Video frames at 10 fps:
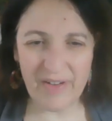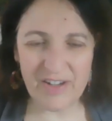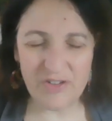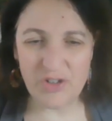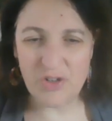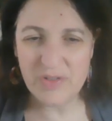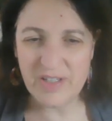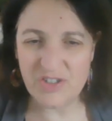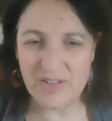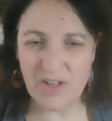and you're
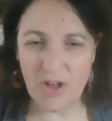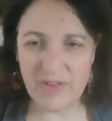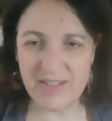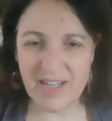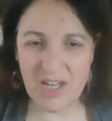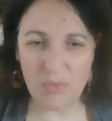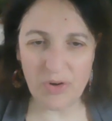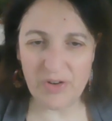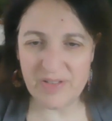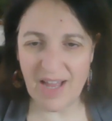using just all these
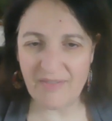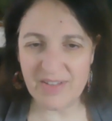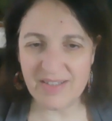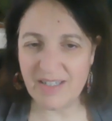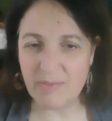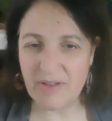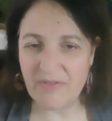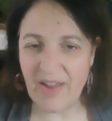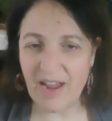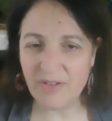keywords, obviously, to be
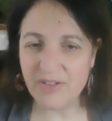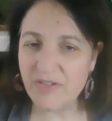found.